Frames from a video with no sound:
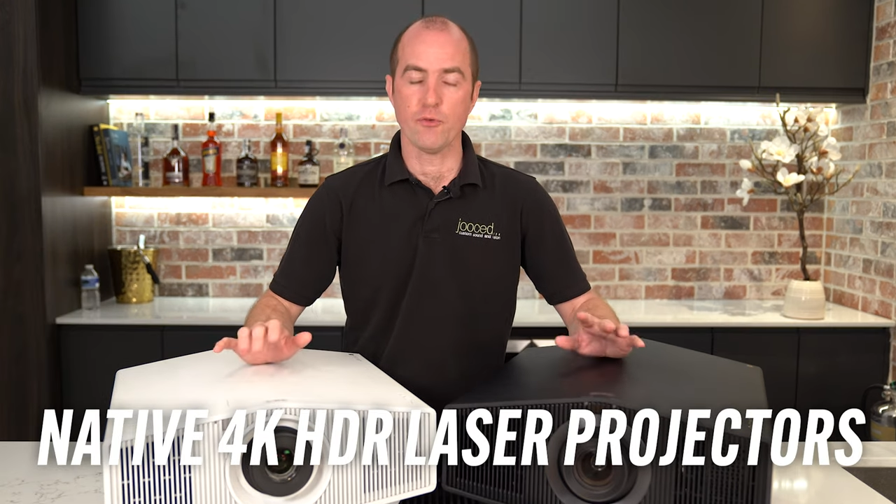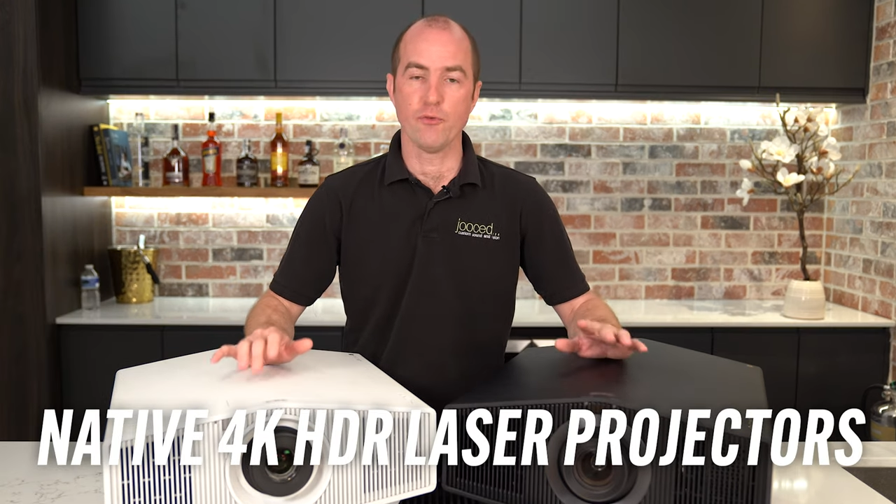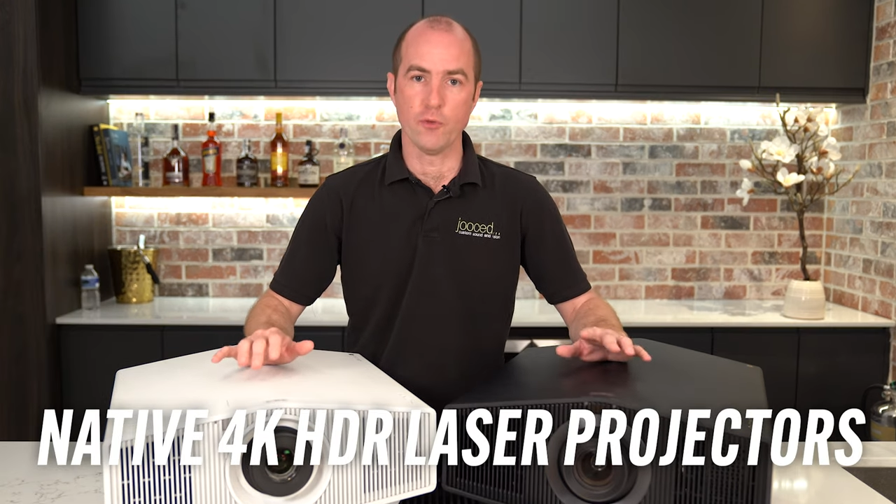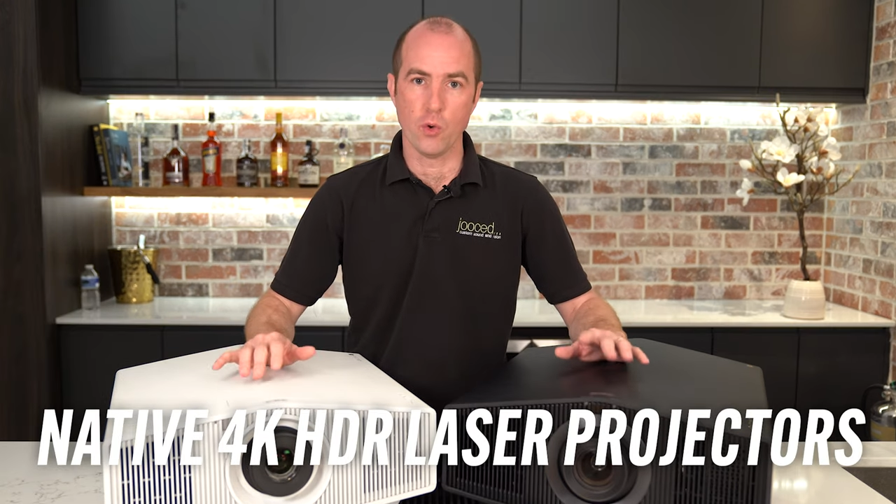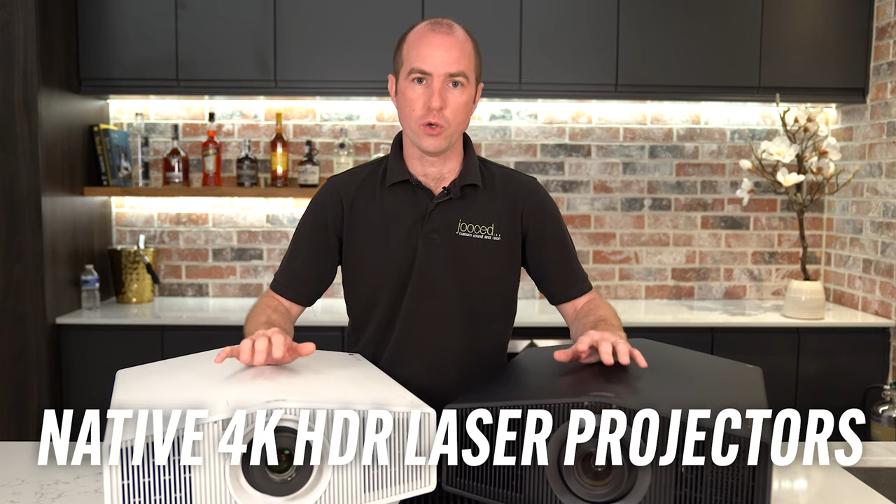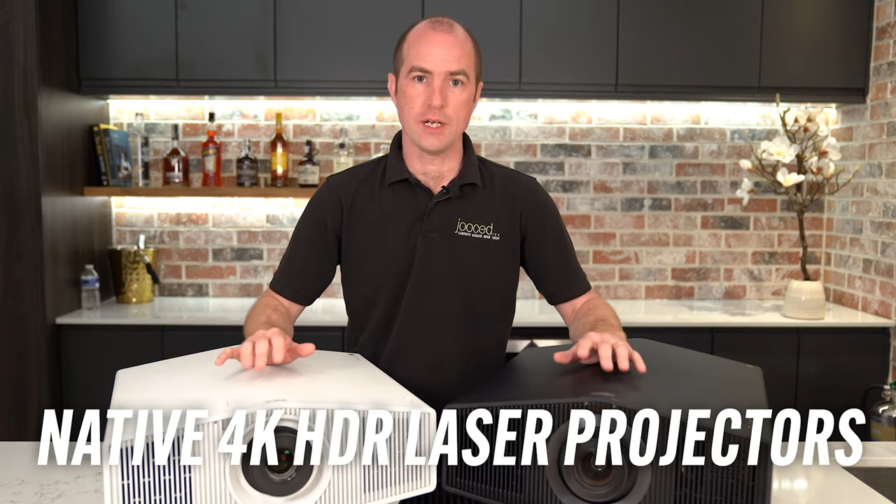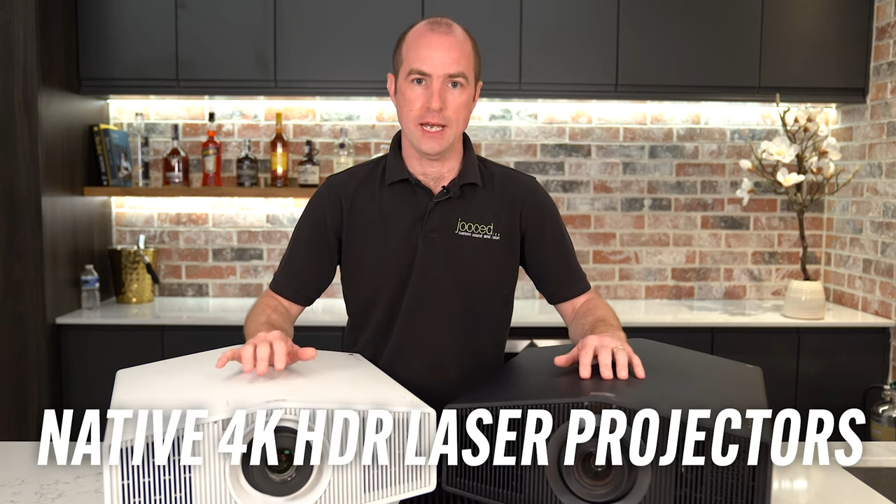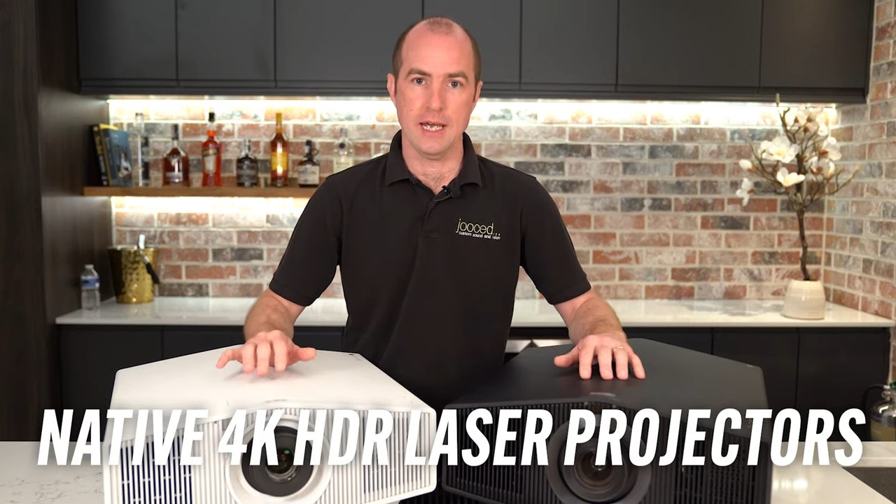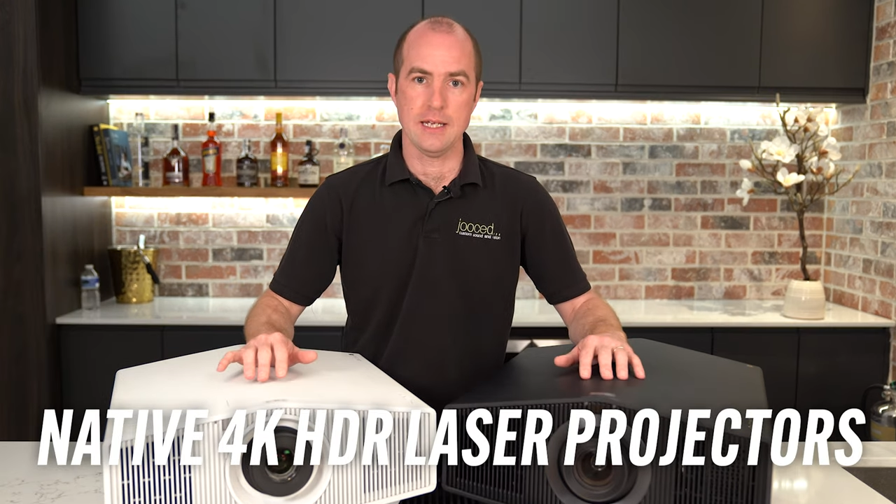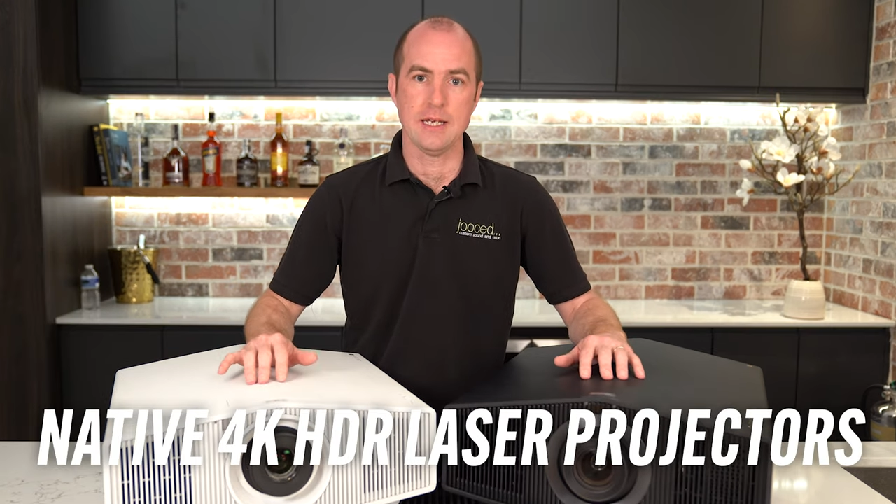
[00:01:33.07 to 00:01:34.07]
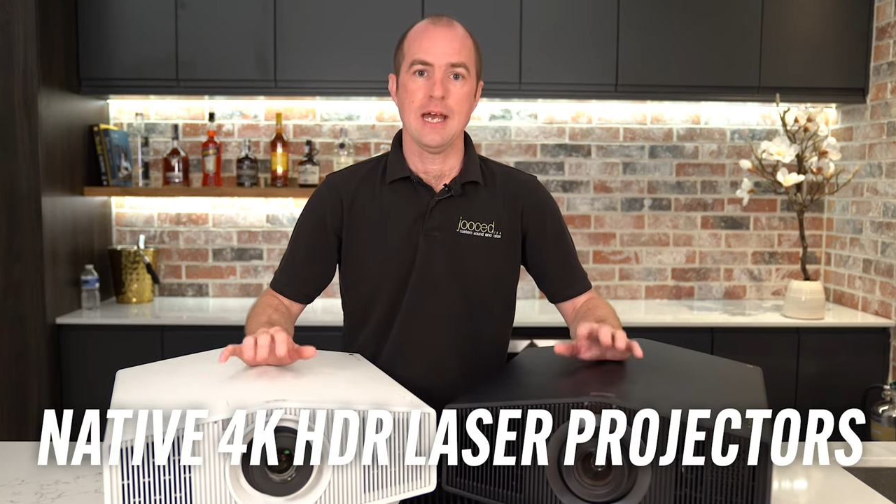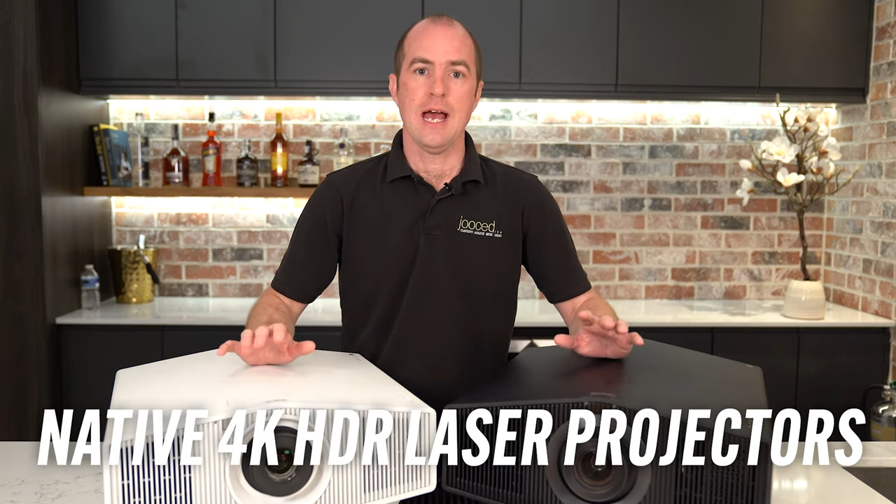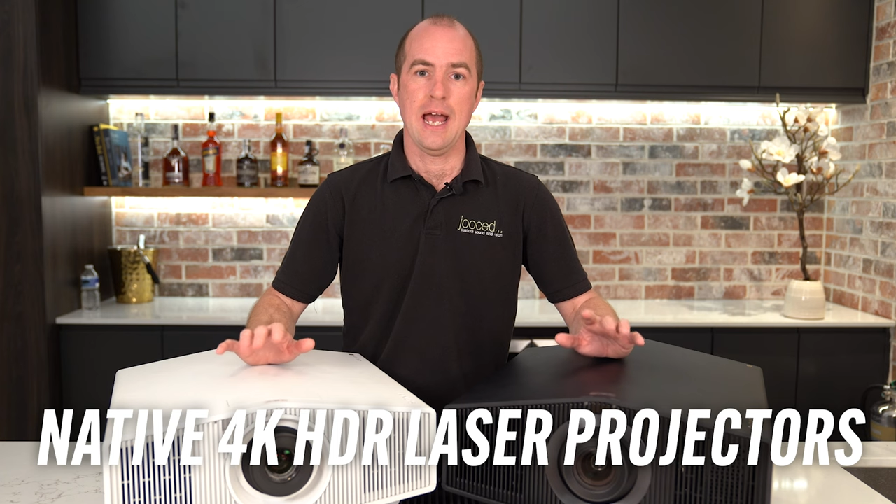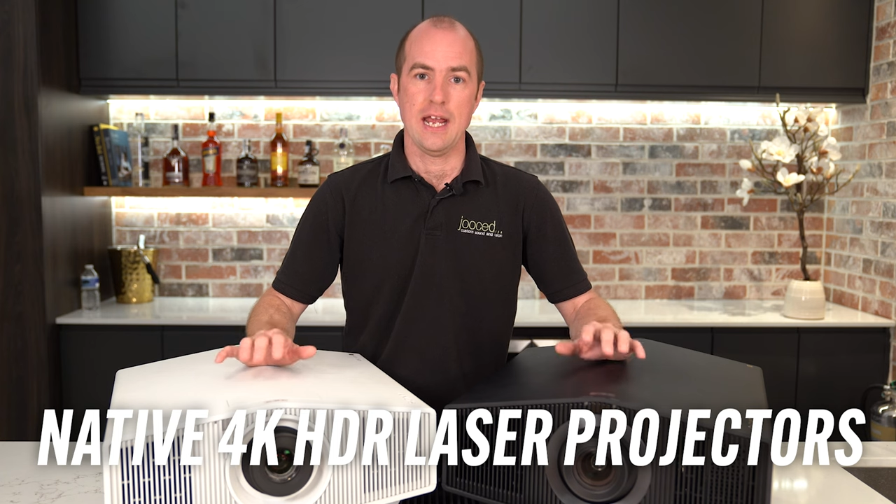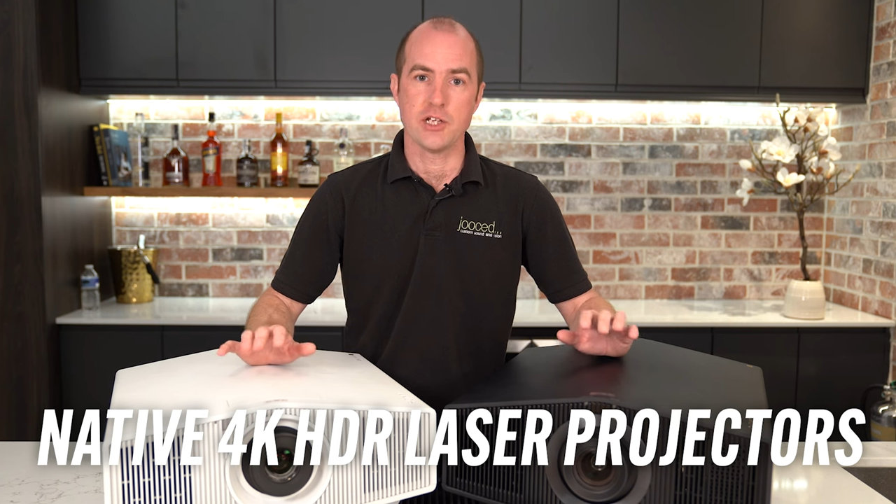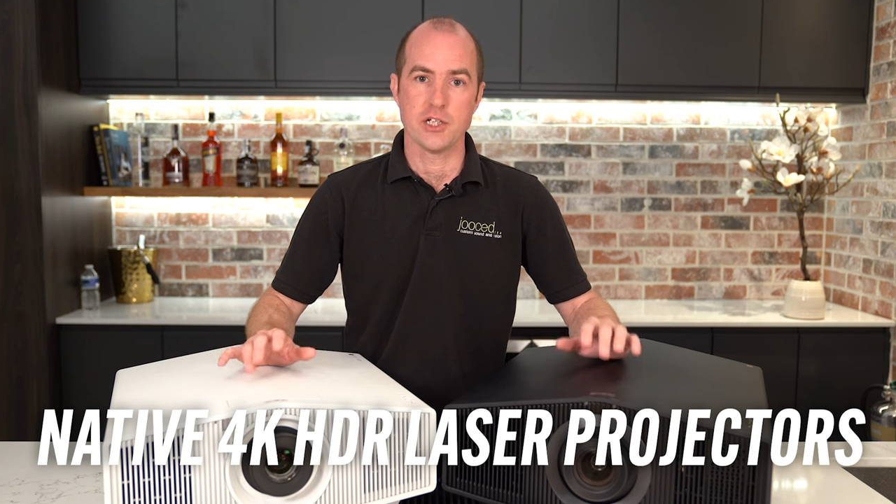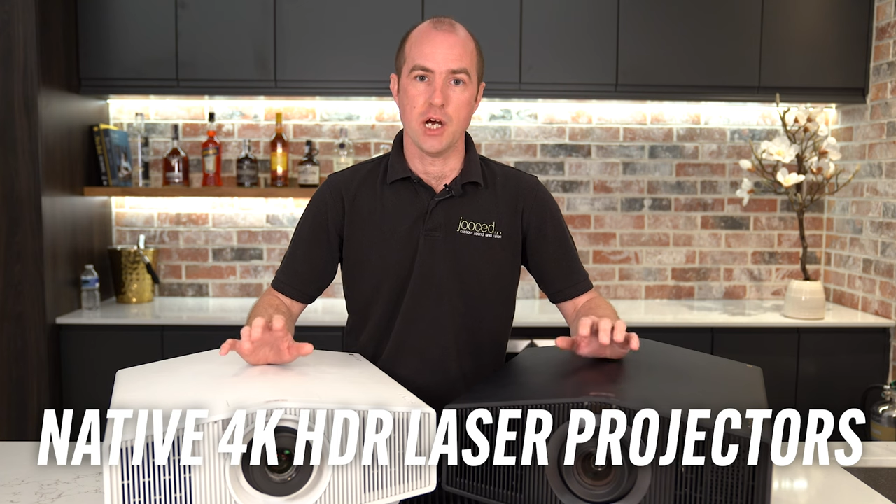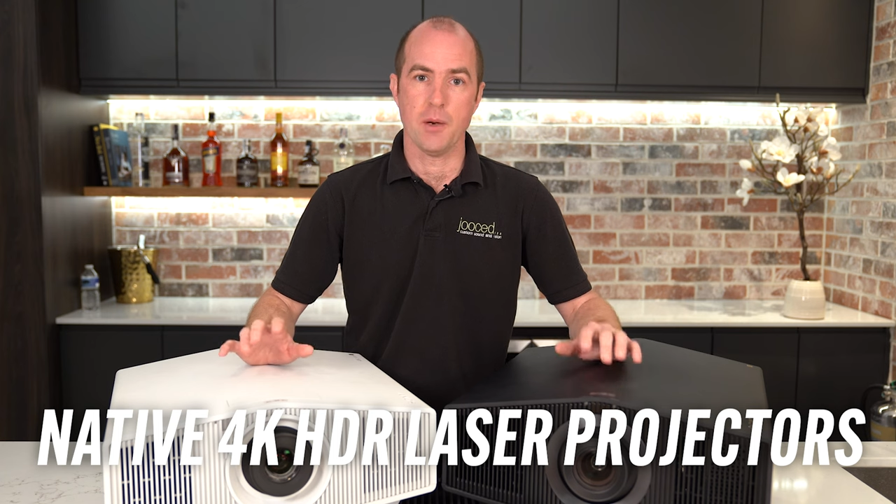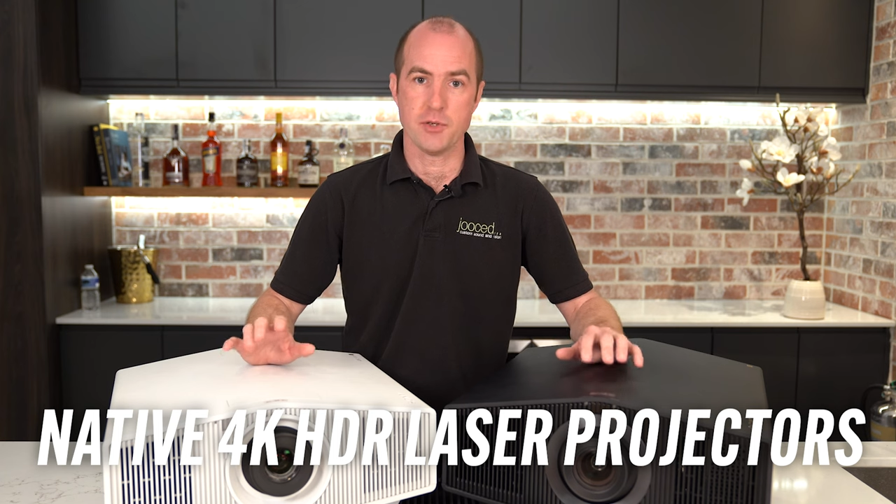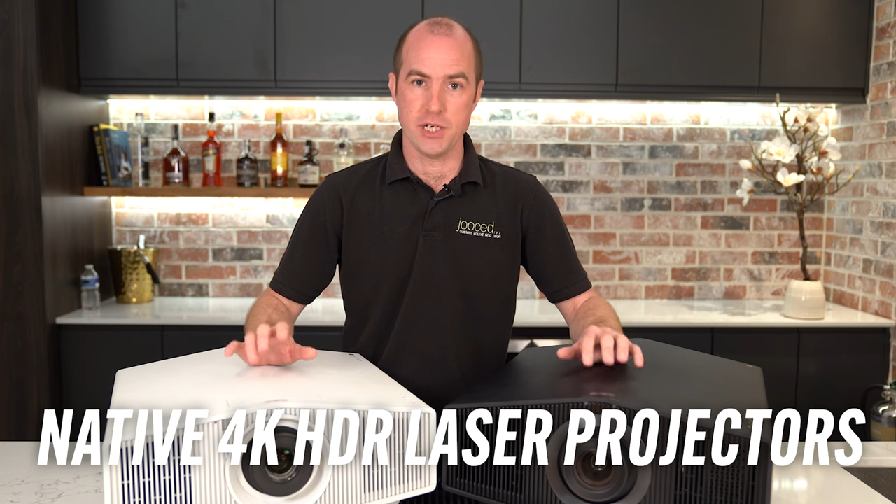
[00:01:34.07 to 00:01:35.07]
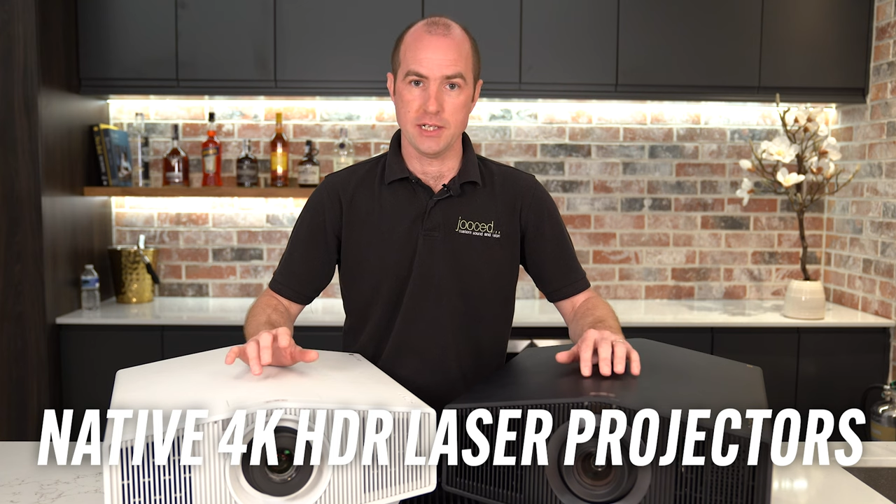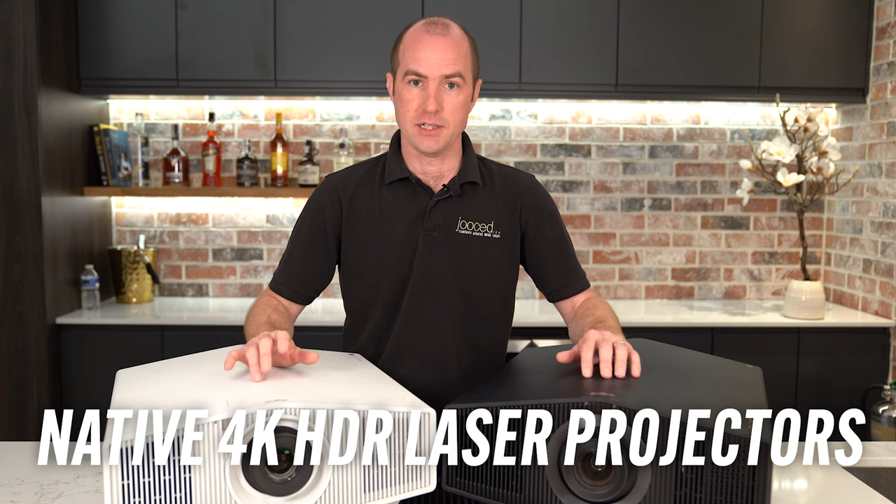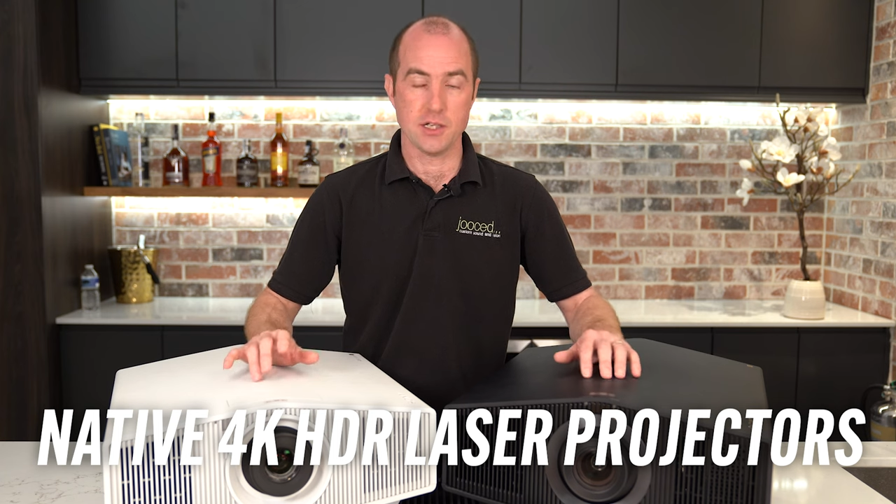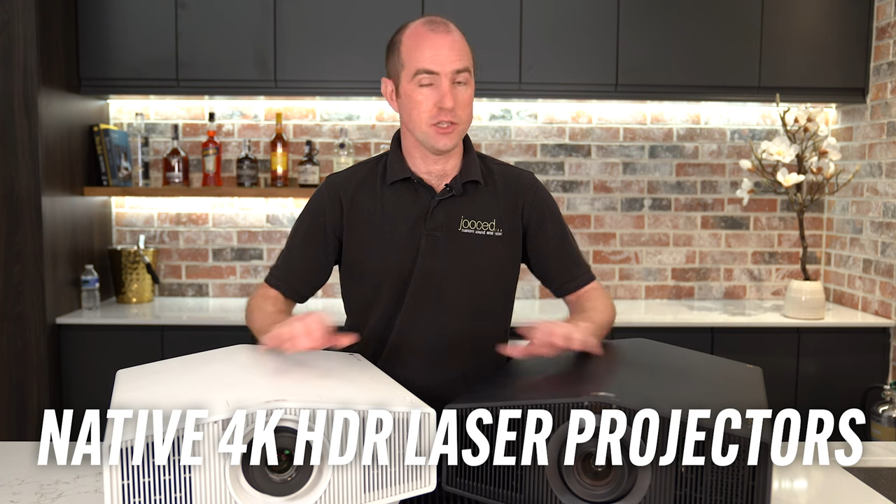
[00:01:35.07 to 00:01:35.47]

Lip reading: 4K HDR projectors.